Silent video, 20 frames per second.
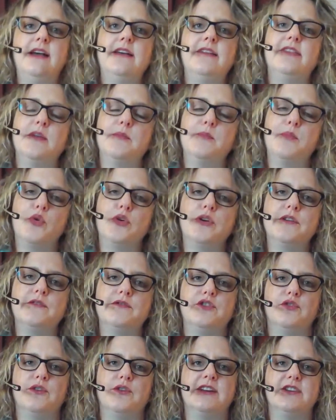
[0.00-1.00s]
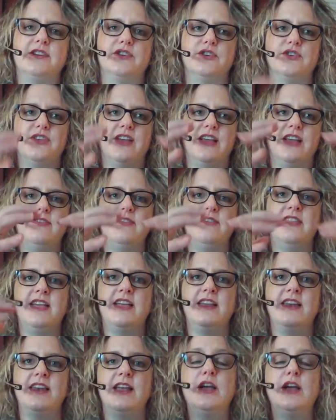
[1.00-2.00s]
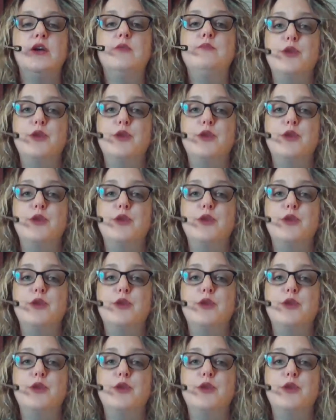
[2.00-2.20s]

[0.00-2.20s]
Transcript: and the board of directors, and then